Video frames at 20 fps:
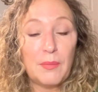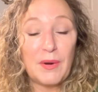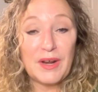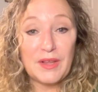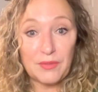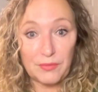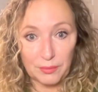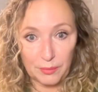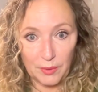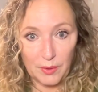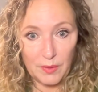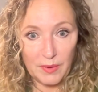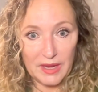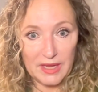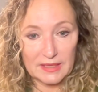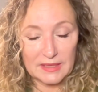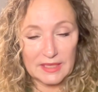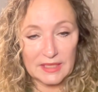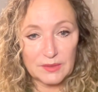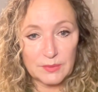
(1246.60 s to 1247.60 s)
break through
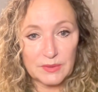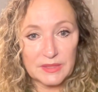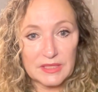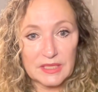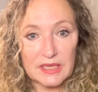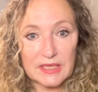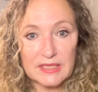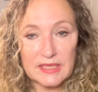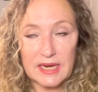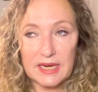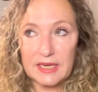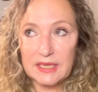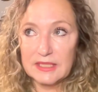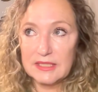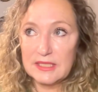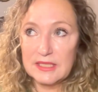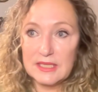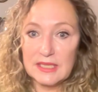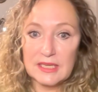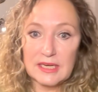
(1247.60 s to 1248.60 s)
it. That's what's going to take
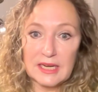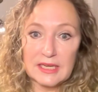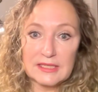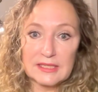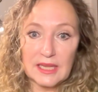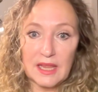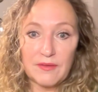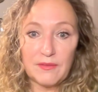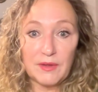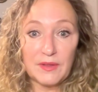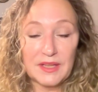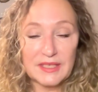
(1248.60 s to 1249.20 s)
us to the next level.